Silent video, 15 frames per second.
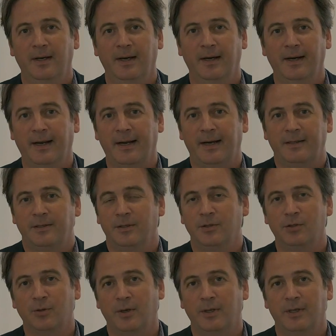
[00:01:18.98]
and I got to
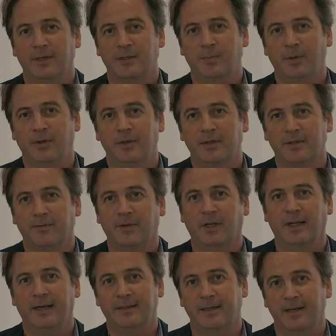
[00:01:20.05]
enjoy the experience of
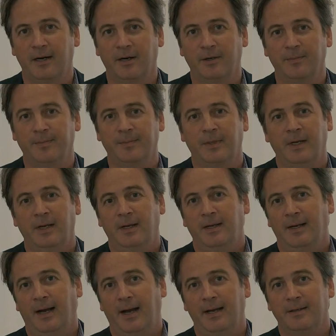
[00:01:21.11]
collecting art.
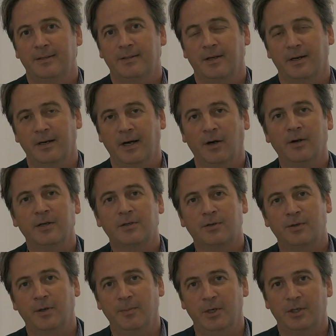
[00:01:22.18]
I studied art
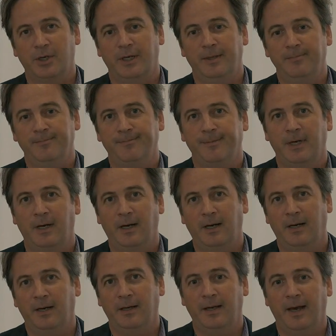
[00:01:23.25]
history at Michigan,
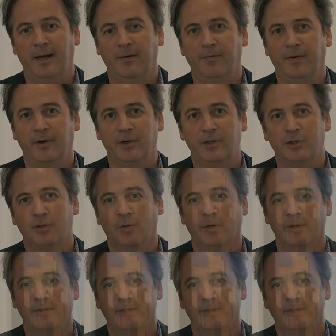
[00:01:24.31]
uh, had a very short